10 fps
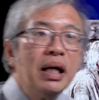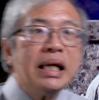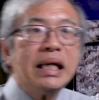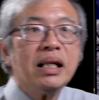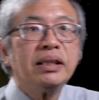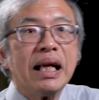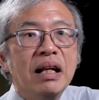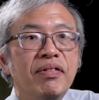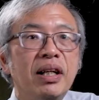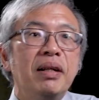He healed the
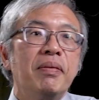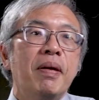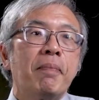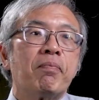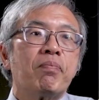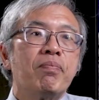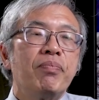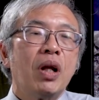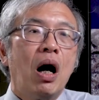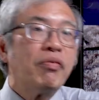invalid
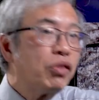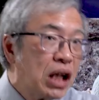of